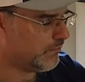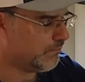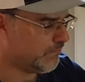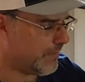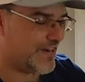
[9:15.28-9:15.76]

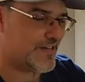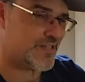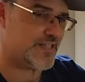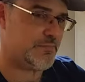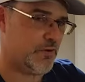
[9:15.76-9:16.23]

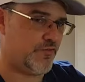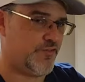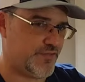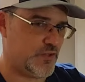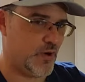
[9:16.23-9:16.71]
Modestly about
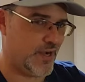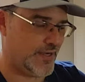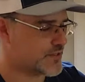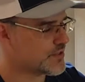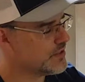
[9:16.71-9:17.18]
50
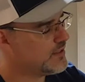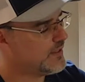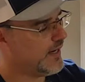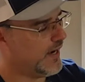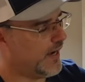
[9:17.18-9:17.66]
watts.
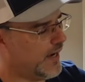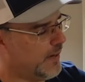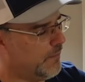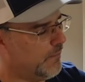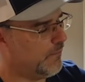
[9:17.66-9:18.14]

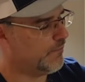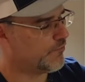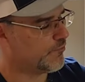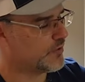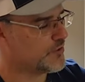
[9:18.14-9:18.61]

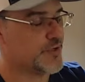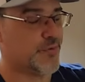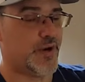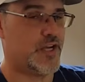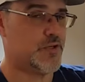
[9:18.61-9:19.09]
Frequency
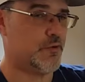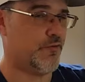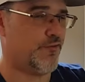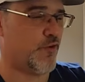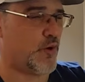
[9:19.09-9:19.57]
range
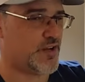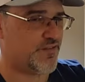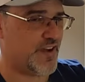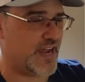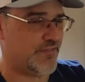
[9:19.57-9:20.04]
about
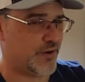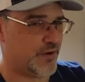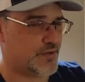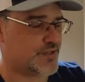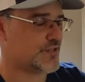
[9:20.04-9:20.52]
45
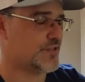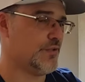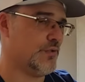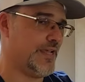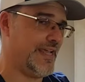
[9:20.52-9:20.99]
hertz
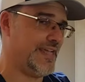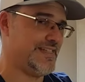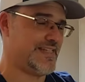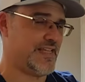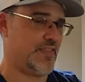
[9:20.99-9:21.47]
to
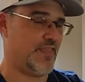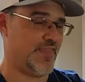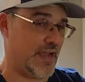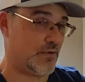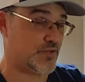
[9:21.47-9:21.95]

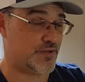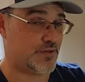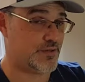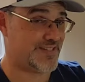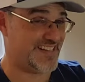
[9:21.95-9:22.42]
18,000
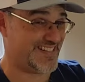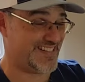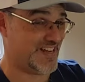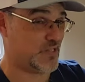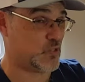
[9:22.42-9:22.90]
hertz.
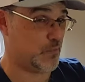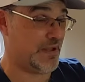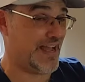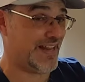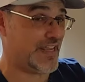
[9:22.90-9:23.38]
That's not so
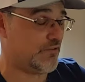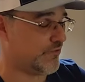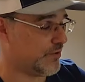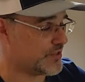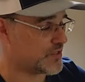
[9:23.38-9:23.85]
bad again
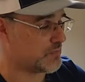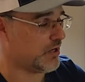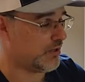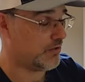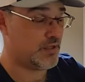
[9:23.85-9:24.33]
for a
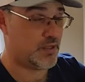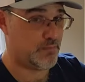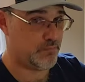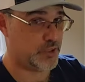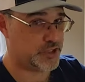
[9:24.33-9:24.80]
small
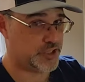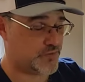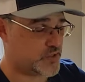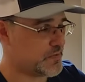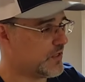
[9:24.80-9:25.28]

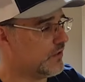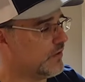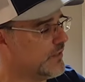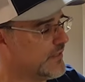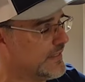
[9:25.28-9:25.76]
bookshelf
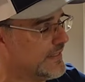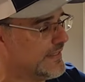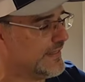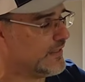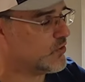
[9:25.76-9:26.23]
speaker.
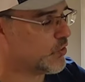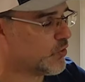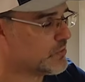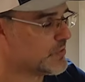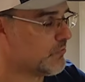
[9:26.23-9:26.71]
In
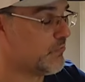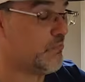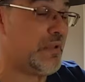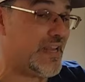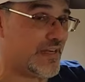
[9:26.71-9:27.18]
terms of
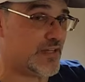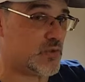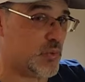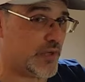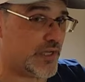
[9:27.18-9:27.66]

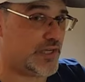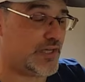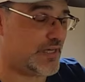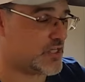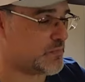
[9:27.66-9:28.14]
maintenance, what can
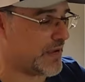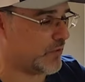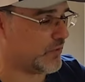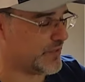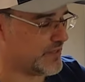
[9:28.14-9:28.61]
you
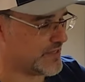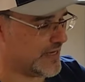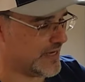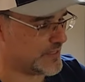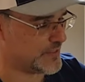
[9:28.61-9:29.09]
expect with these
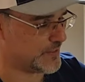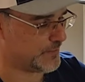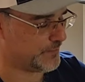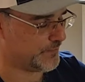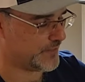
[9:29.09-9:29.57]
guys
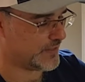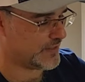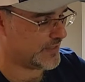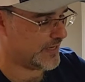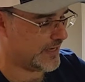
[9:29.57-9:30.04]
here?
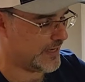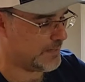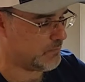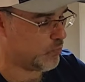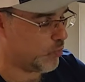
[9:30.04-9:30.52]

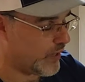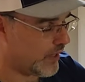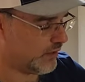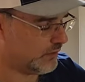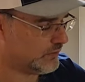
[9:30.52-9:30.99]

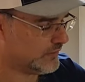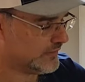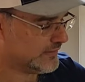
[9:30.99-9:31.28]
Well,